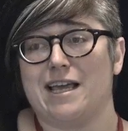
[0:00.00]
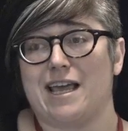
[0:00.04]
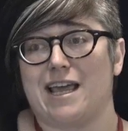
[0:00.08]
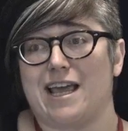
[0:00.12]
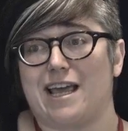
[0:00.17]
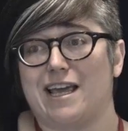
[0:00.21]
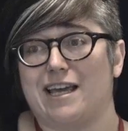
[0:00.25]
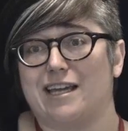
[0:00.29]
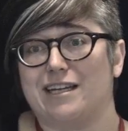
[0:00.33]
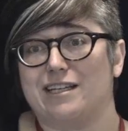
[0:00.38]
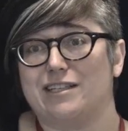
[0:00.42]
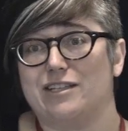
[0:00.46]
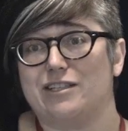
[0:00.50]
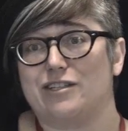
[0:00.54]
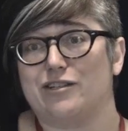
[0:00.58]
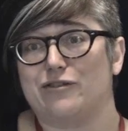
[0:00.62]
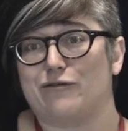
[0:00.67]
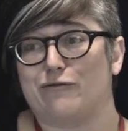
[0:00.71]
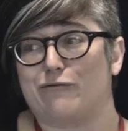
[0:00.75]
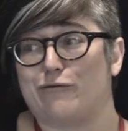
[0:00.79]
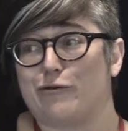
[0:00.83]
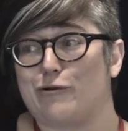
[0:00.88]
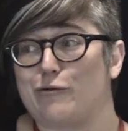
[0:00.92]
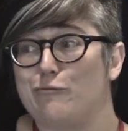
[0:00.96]
And
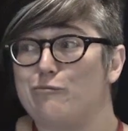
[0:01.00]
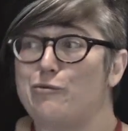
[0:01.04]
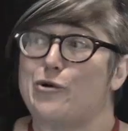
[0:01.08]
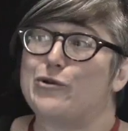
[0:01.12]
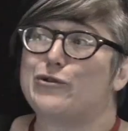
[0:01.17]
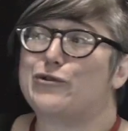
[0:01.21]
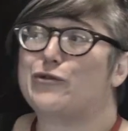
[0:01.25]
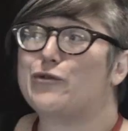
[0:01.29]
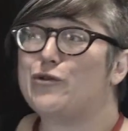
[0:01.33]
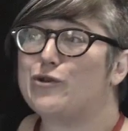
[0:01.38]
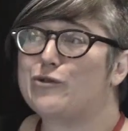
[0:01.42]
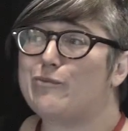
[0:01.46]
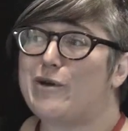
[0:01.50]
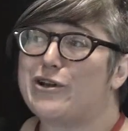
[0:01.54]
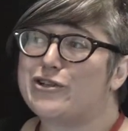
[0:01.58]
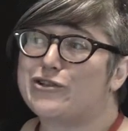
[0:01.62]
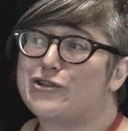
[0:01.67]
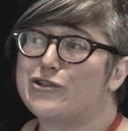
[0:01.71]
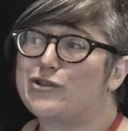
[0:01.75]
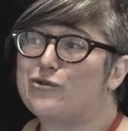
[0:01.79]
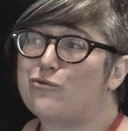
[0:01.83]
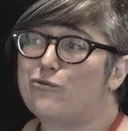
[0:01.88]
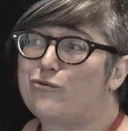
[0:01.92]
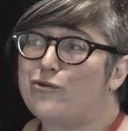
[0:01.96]
for most of those
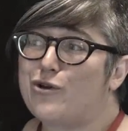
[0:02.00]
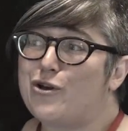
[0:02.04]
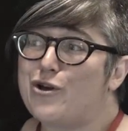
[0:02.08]
patients,